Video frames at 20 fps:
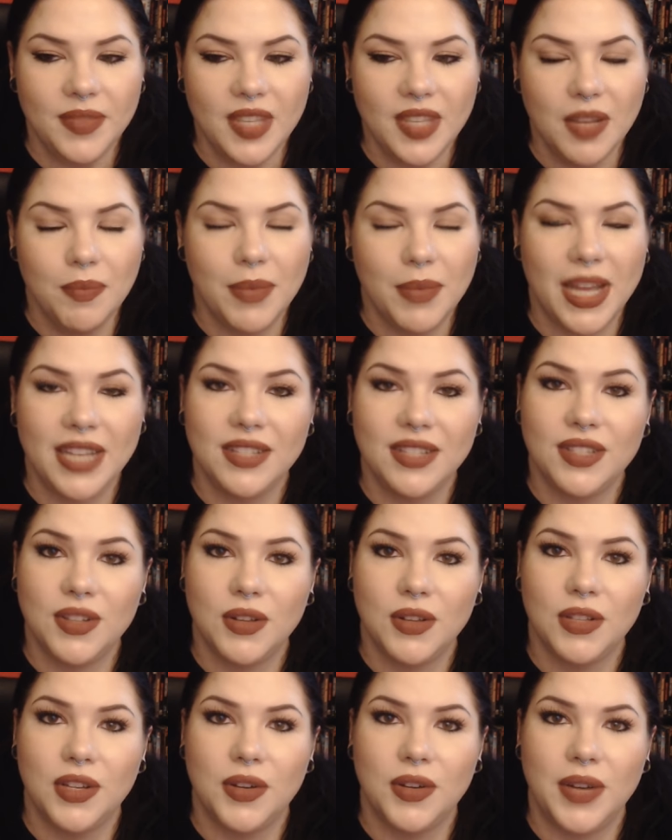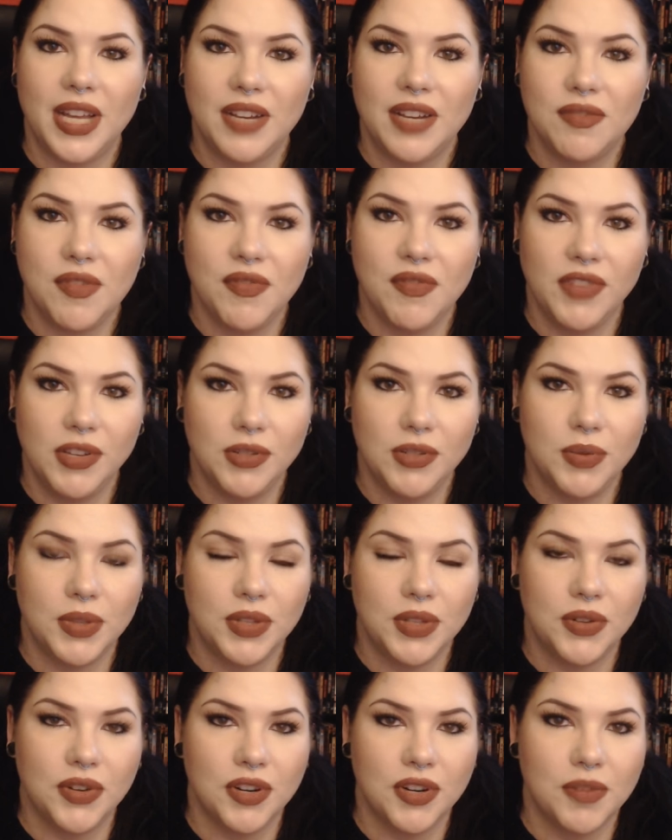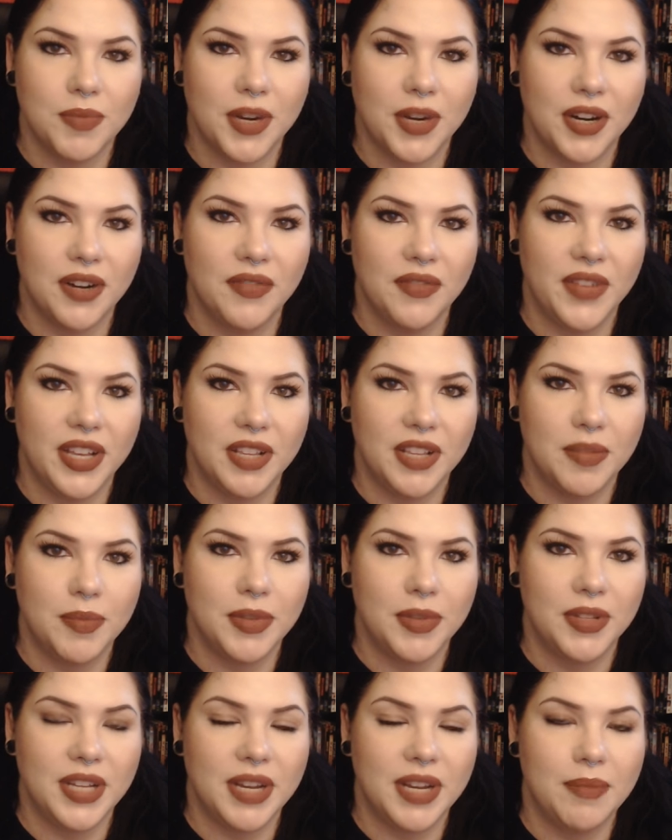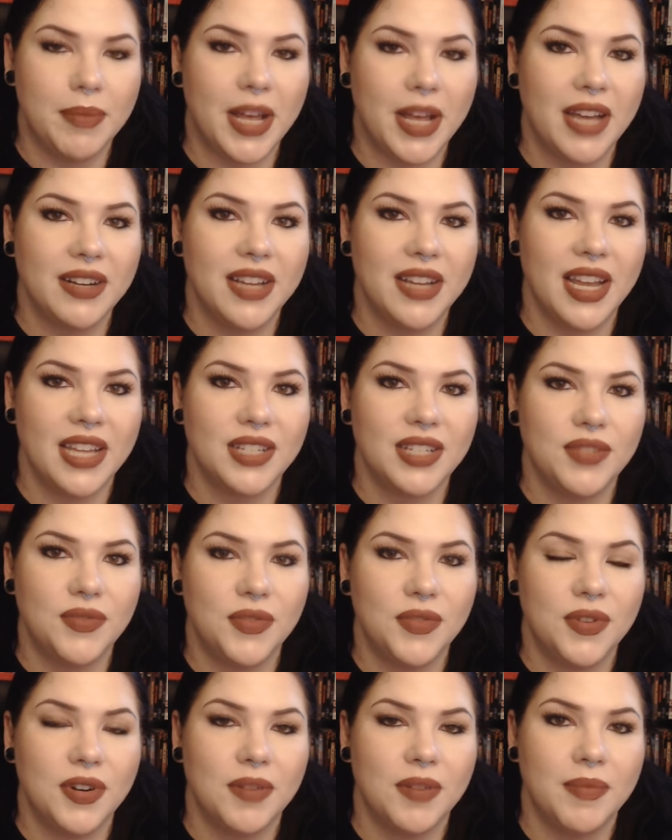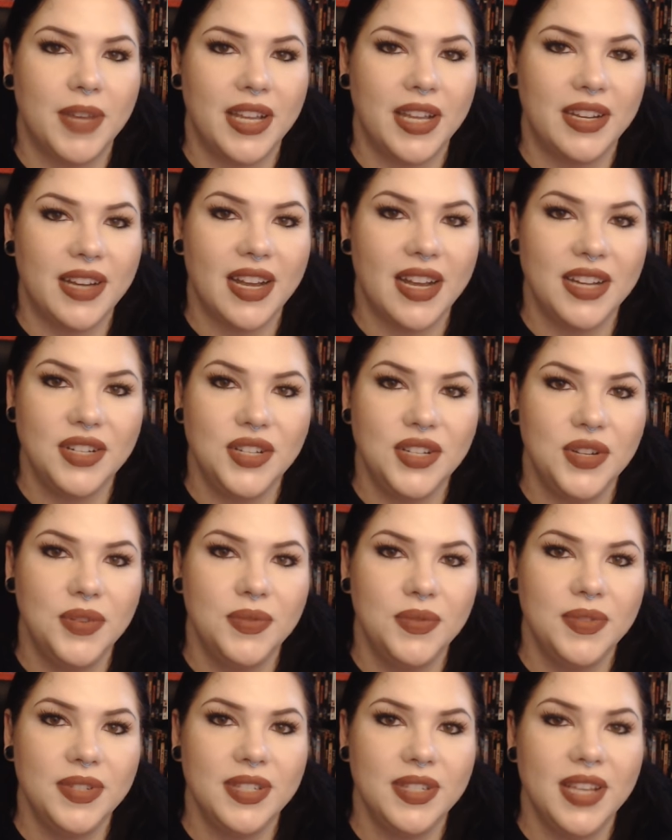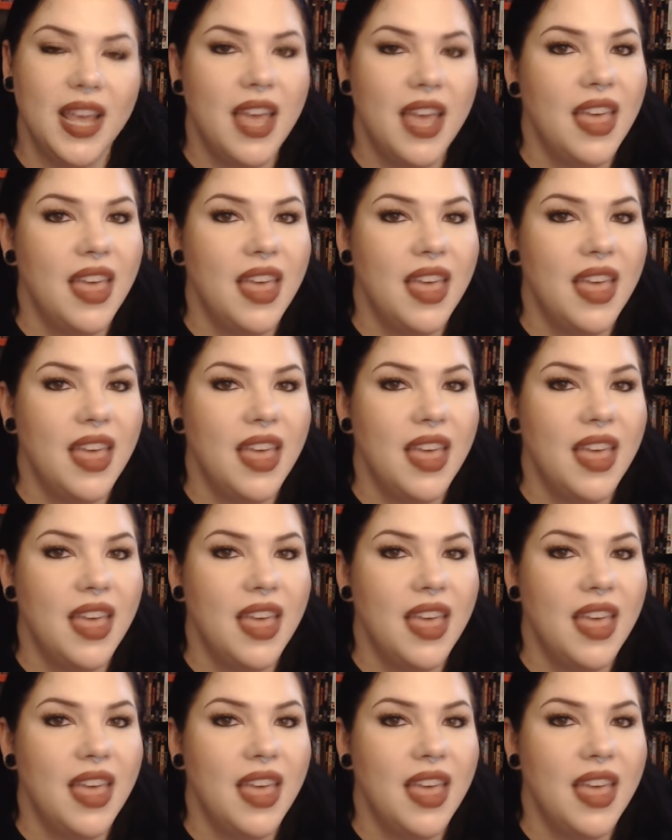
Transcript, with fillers: My solo and reviews with the groom are available in podcast form on iTunes.